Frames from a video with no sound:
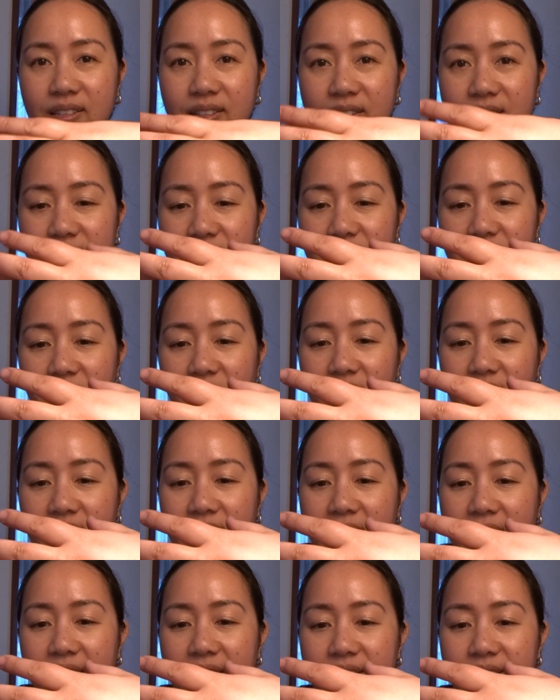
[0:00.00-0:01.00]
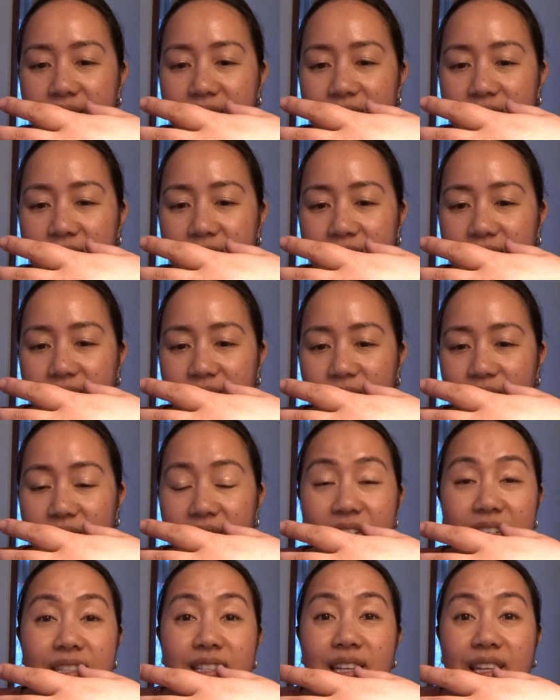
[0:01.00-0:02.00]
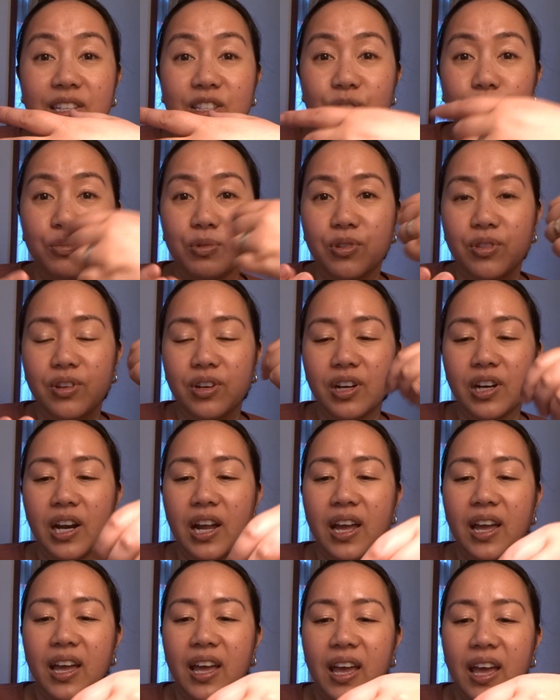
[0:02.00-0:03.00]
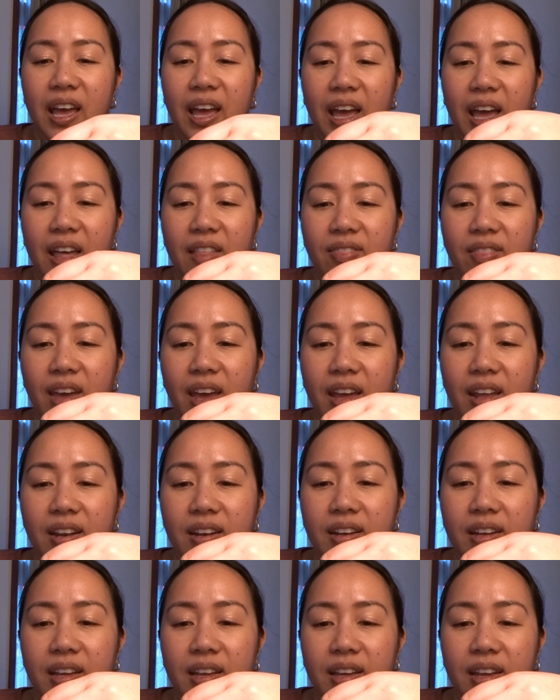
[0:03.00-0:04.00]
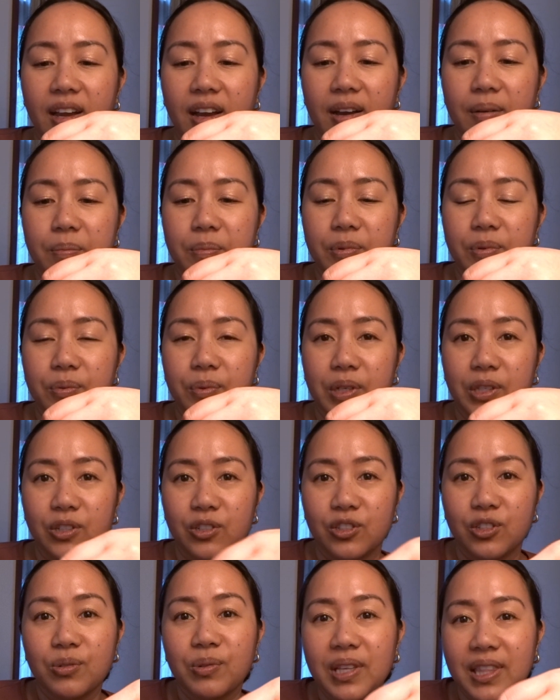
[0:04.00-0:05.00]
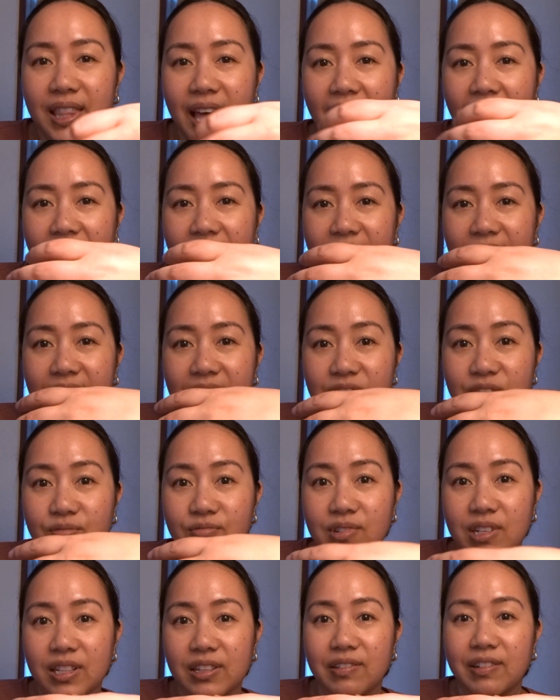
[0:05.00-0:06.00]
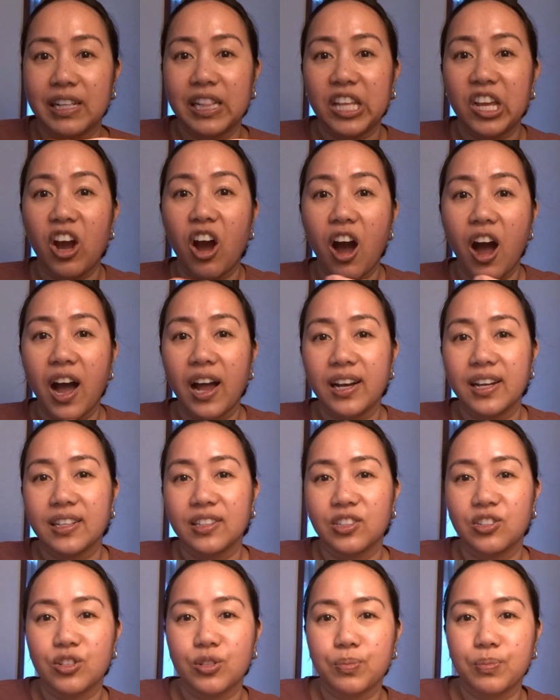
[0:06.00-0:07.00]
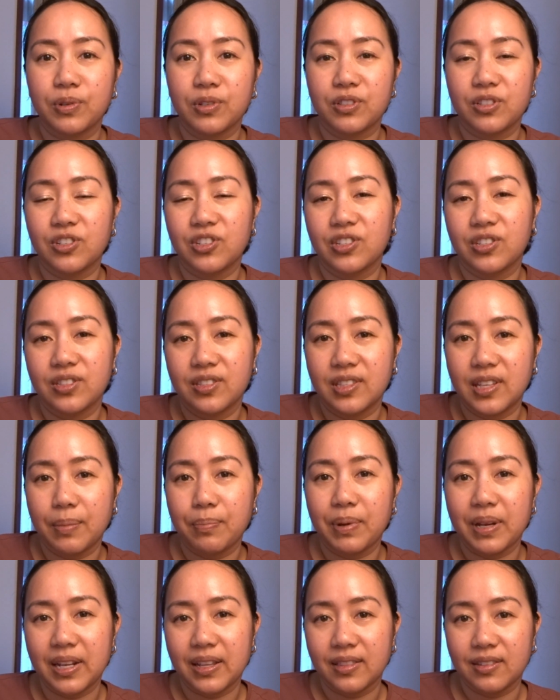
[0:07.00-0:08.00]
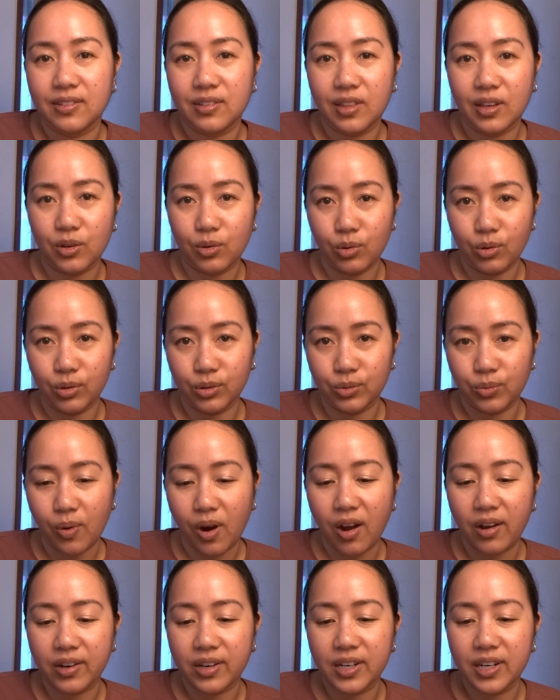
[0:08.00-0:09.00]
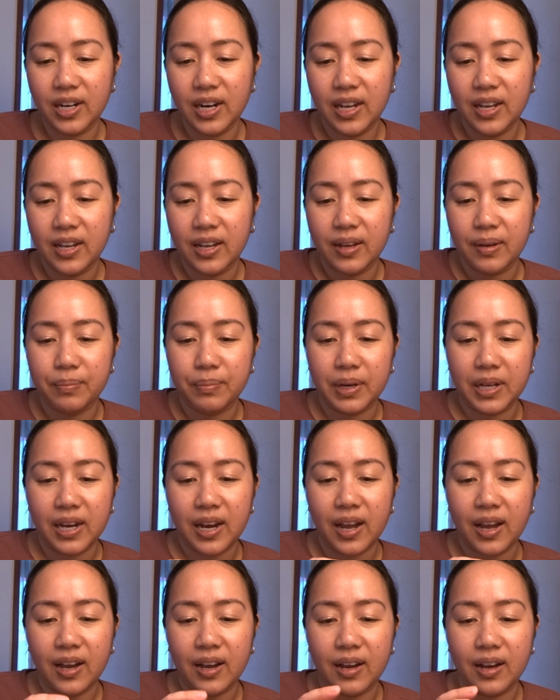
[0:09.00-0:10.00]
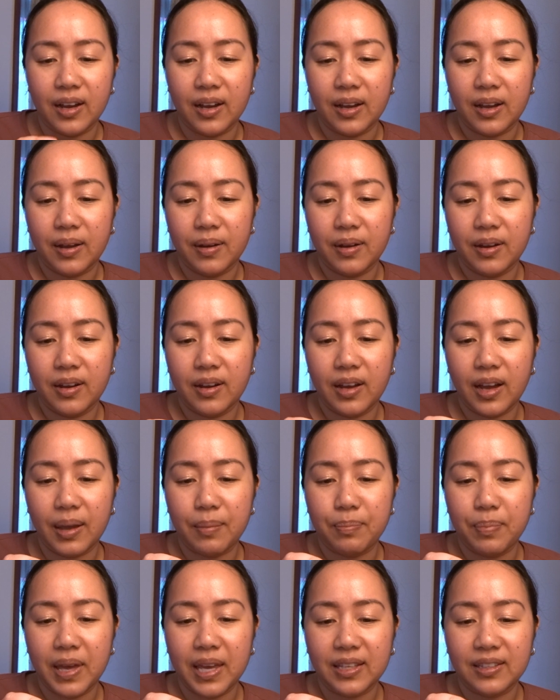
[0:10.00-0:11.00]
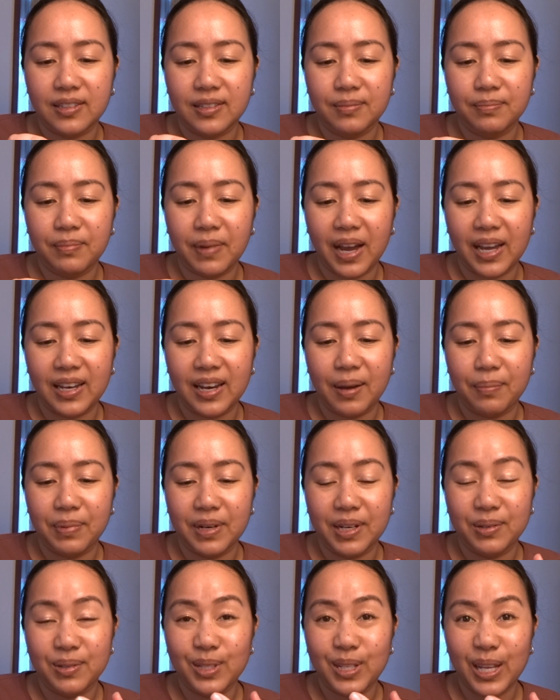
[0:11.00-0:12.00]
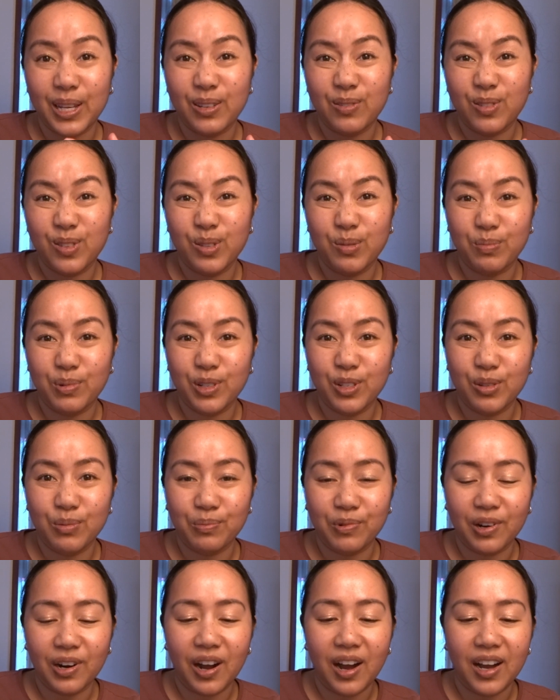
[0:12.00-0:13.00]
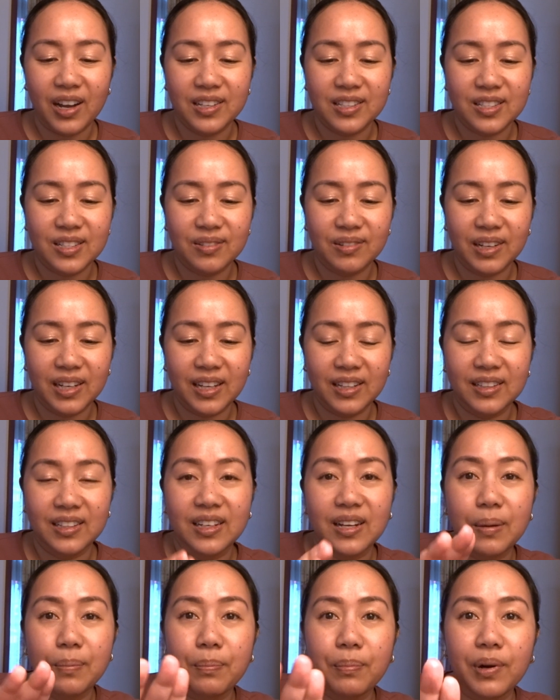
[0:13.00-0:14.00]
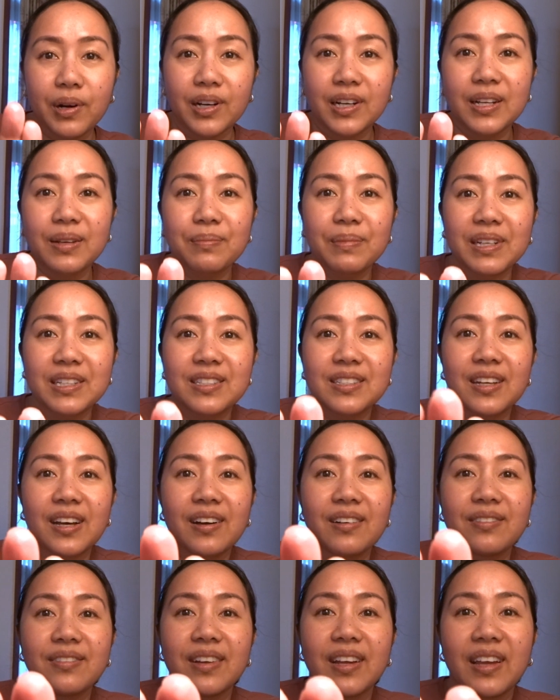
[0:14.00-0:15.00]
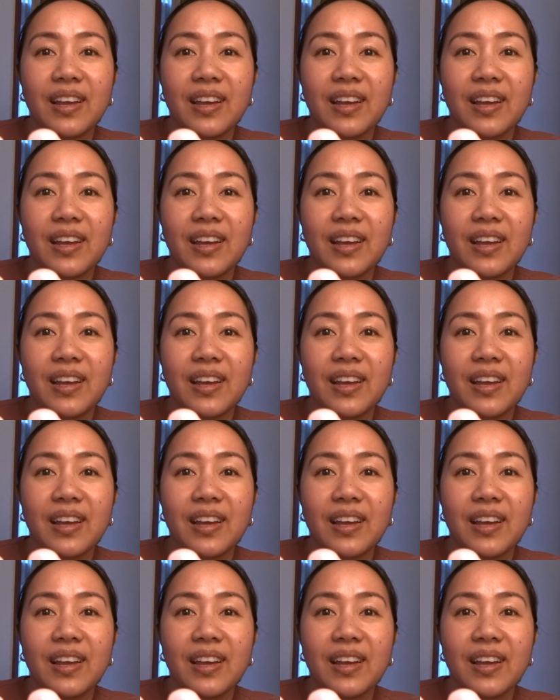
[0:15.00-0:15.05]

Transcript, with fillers: it's not as, so that it's like smoother. And then um, when you're doing that, it gets really, really hot and you're supposed to dip it into the cold water. But uh, I picked mine up and it was like super, super hot. So I ended up burning myself